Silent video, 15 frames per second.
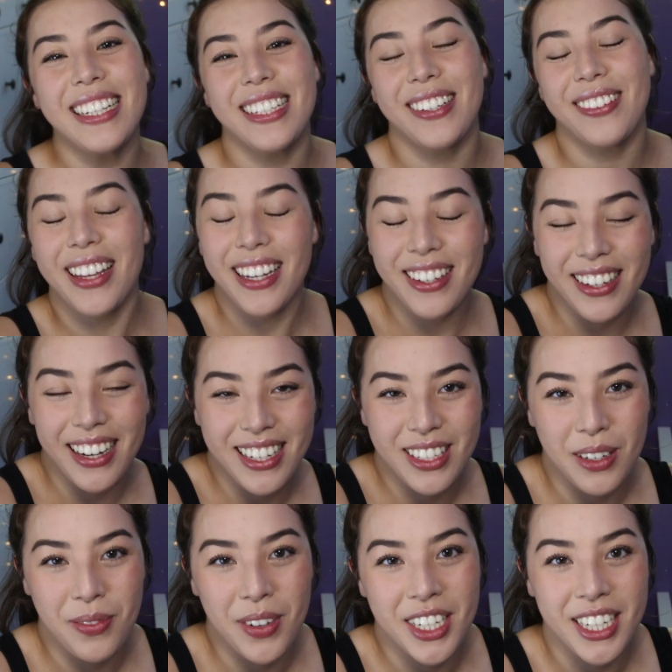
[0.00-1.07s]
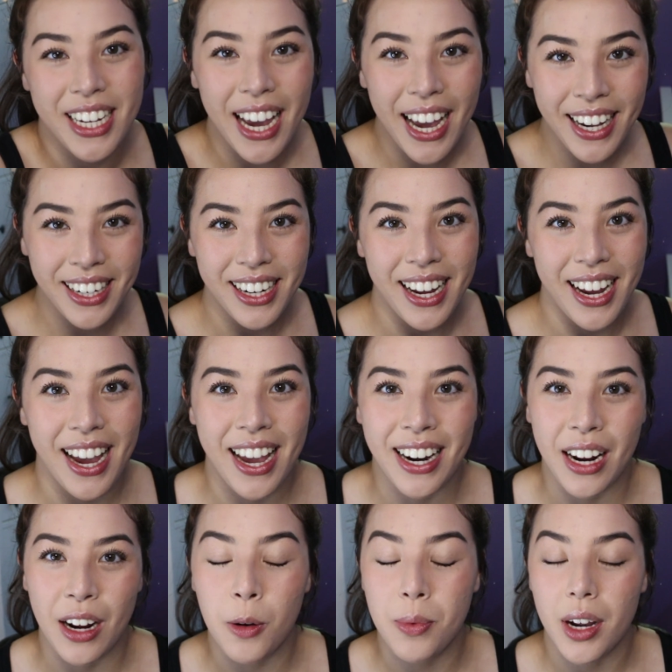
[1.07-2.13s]
So thank you guys so much again,
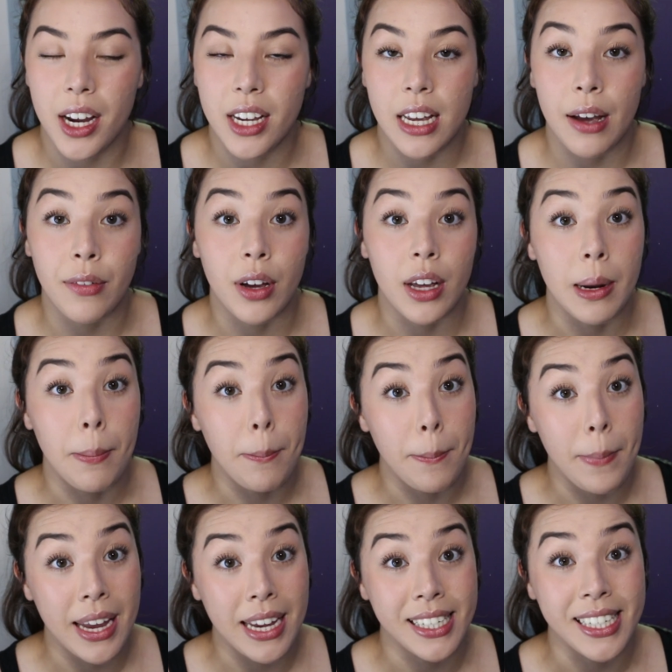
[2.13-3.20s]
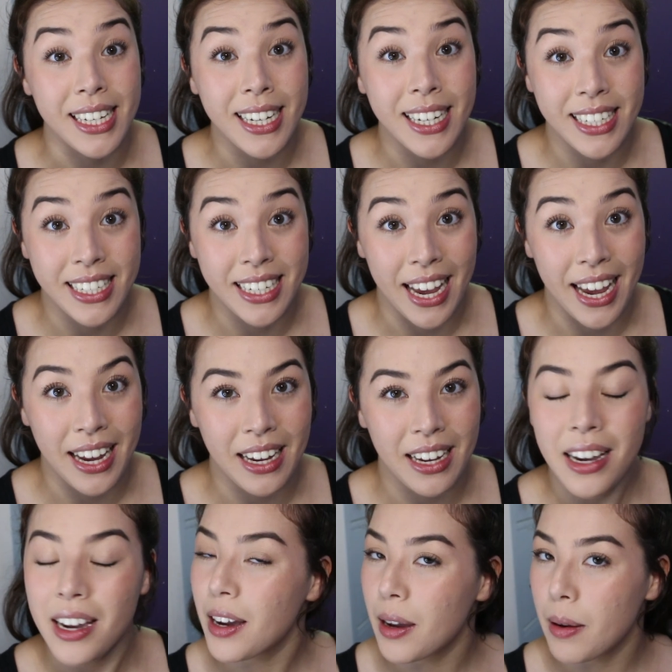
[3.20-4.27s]
and I hope you guys have an amazing
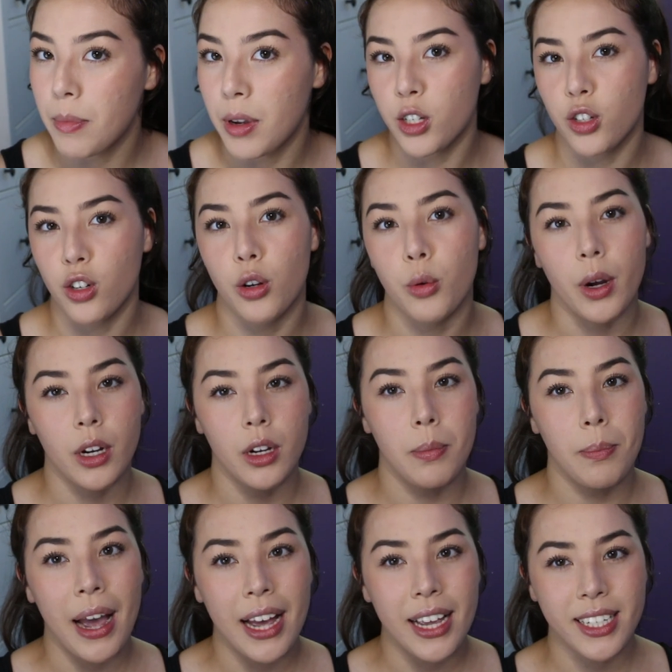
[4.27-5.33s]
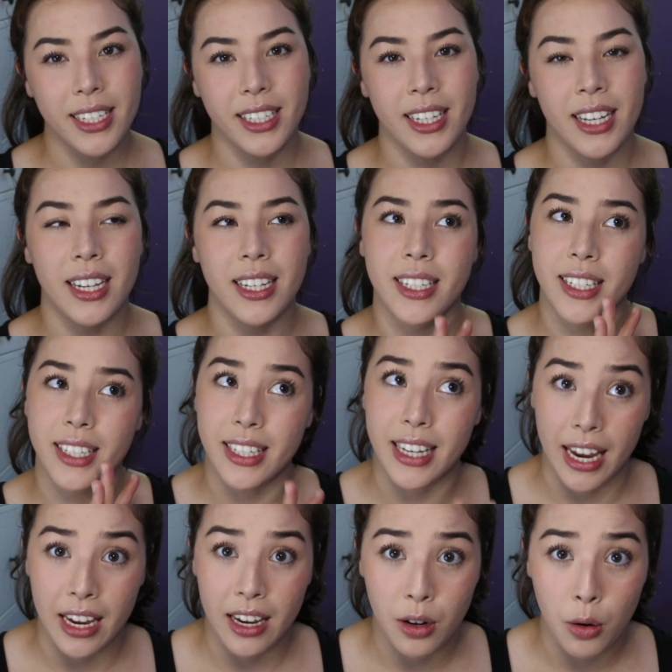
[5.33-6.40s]
day. Make sure to wear your masks,
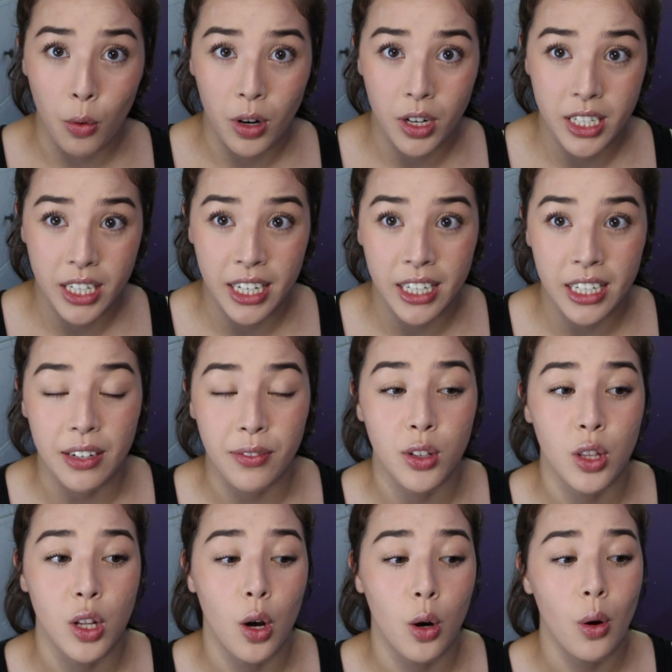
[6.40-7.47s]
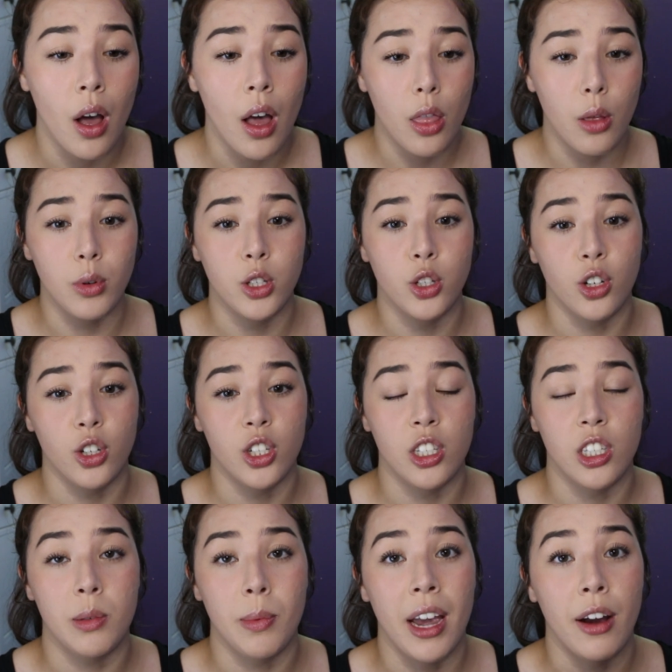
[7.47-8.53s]
stay quarantined, even though the
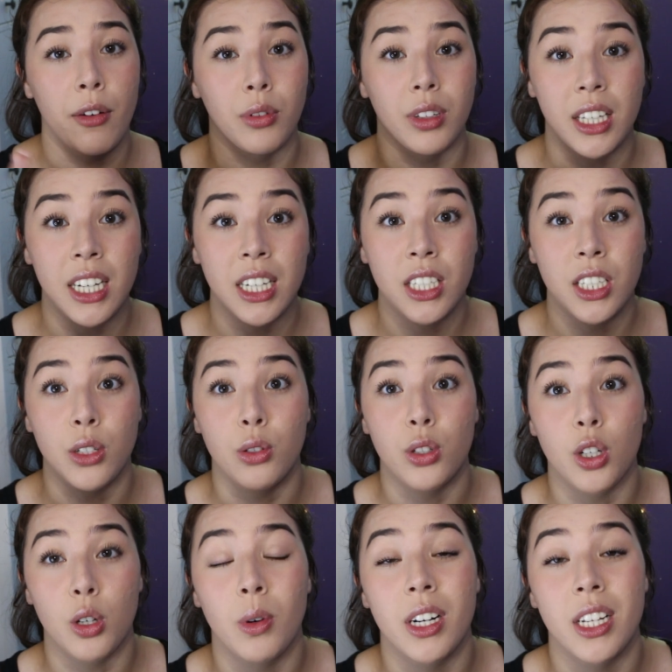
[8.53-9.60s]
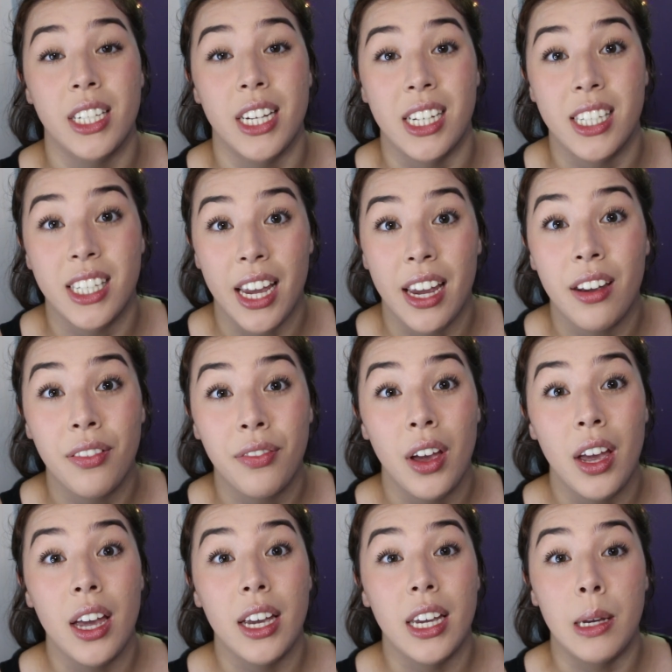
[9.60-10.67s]
restrictions may have released. You still want to stay safe,
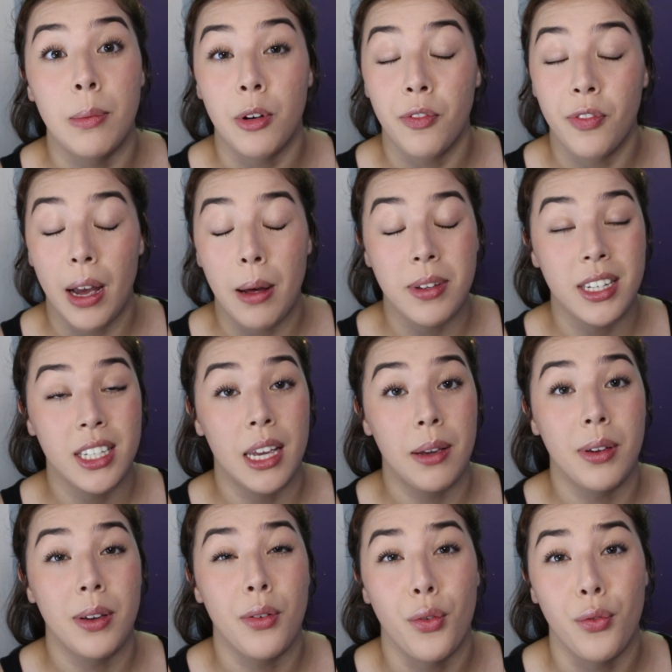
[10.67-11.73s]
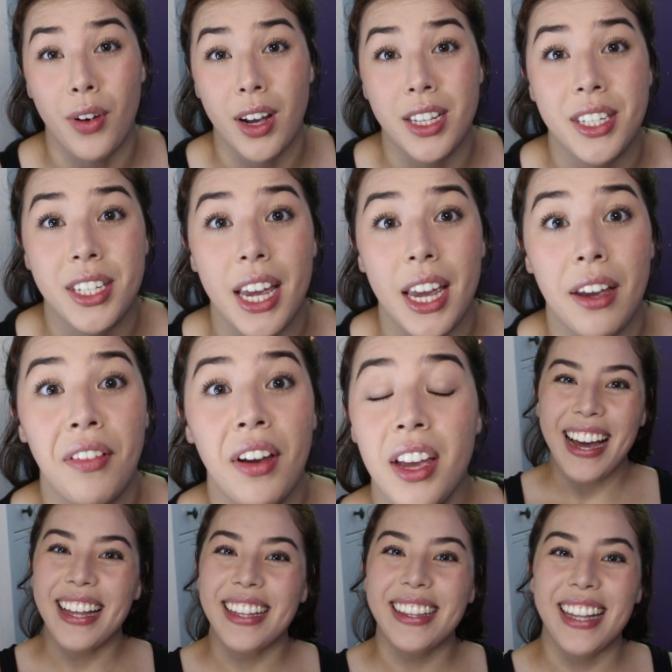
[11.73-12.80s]
keep your family safe, keep your friends safe.
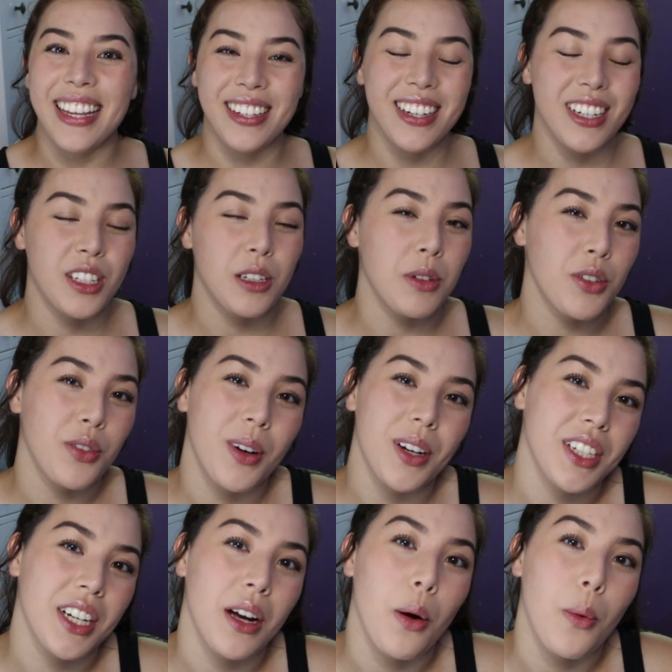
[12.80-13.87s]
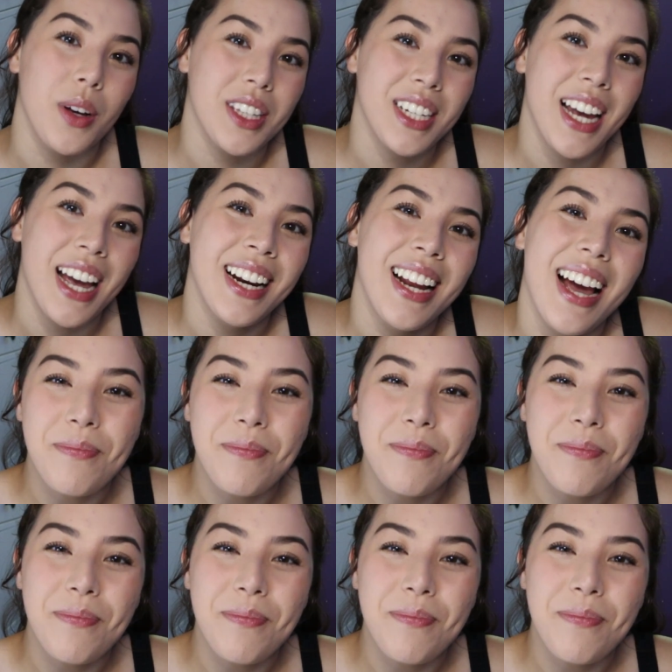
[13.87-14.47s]
Thank you guys so much for watching once again.